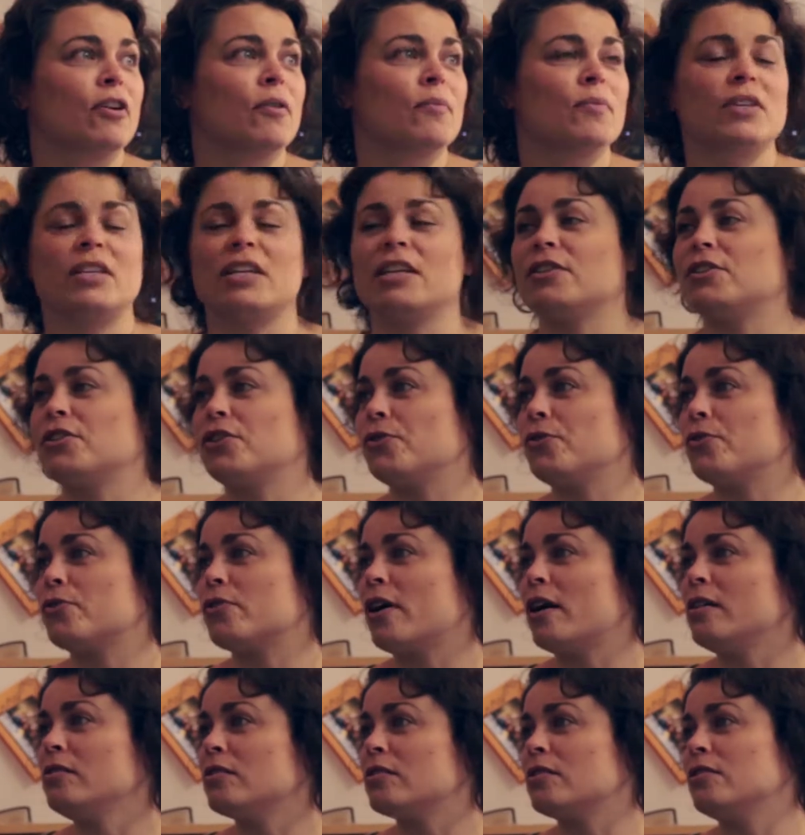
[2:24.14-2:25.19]
from the year
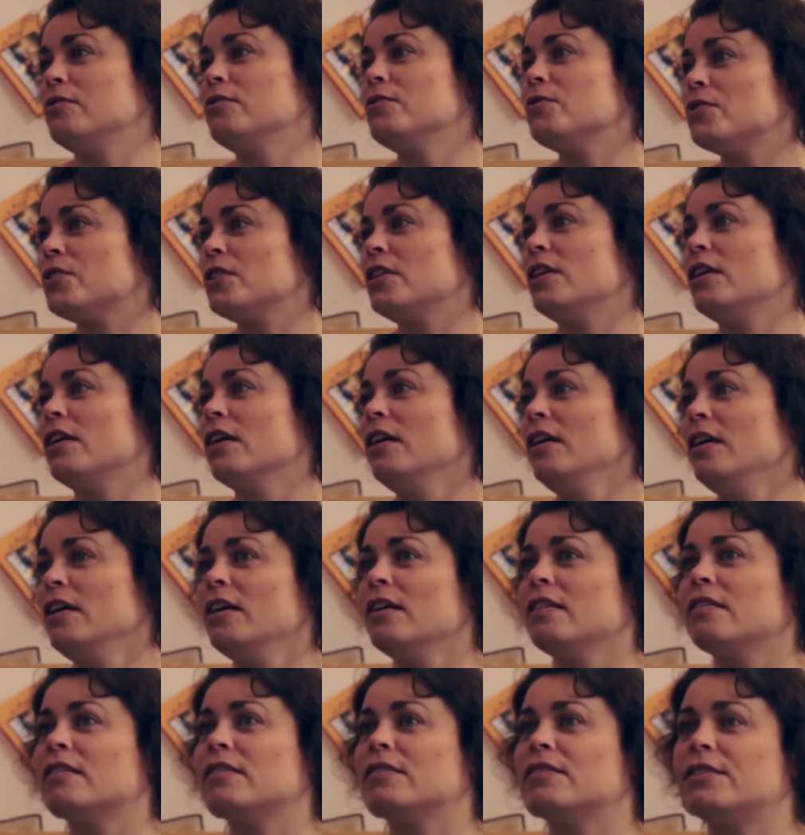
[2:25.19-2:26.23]
2000. You see
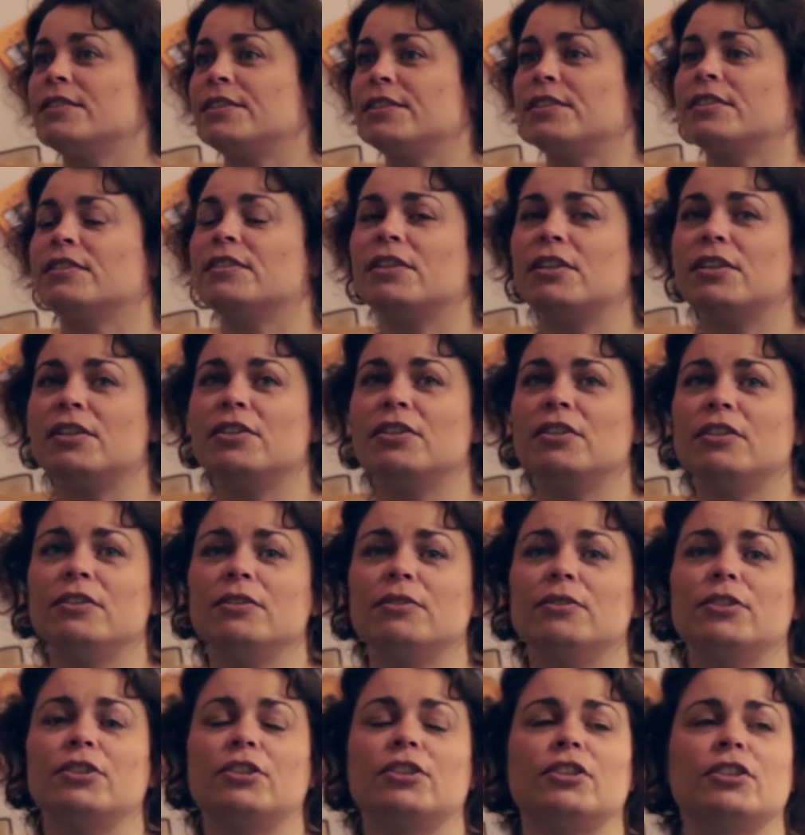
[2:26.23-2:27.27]
that there is
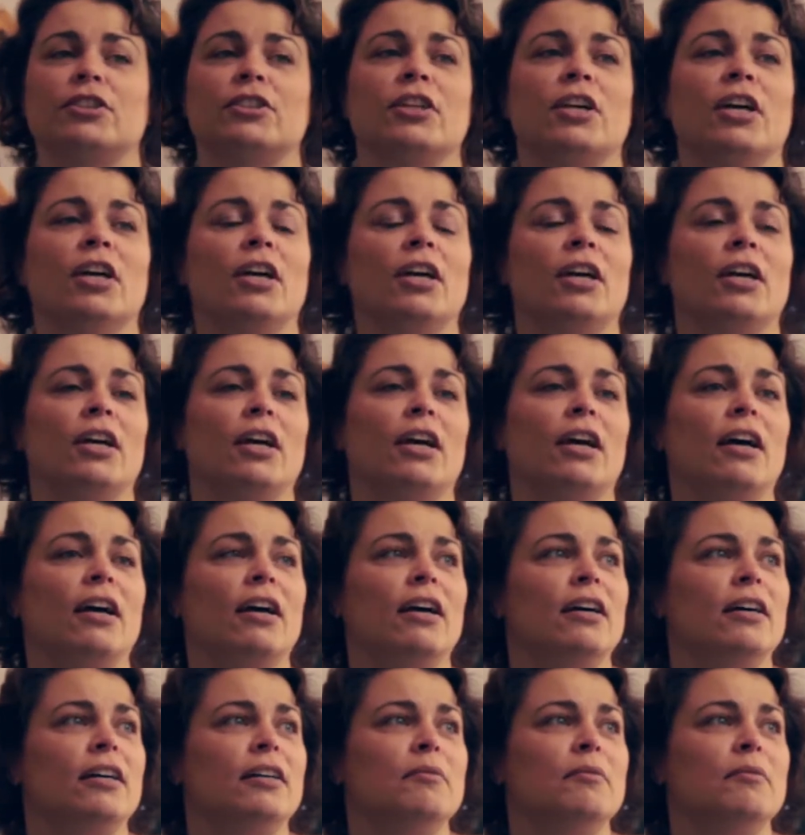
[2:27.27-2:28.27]
huge um,